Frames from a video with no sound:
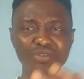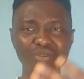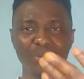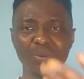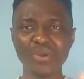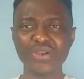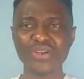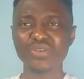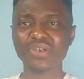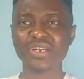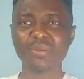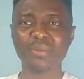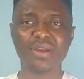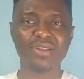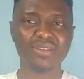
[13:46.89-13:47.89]
So
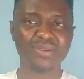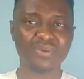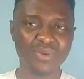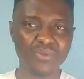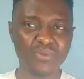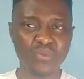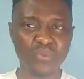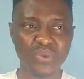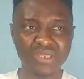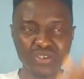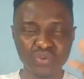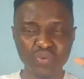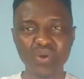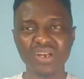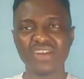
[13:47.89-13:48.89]
talking about with
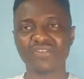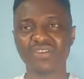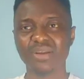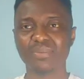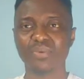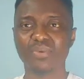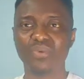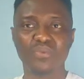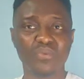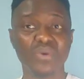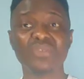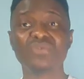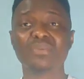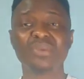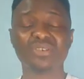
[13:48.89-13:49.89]
the squad available,
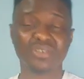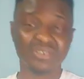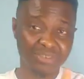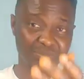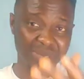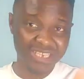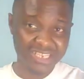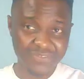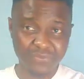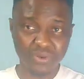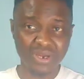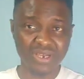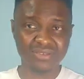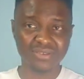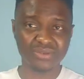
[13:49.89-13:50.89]
what formation is best
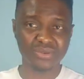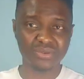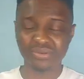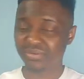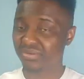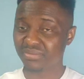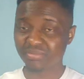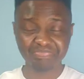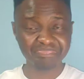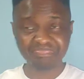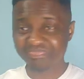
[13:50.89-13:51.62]
for Arsenal to use?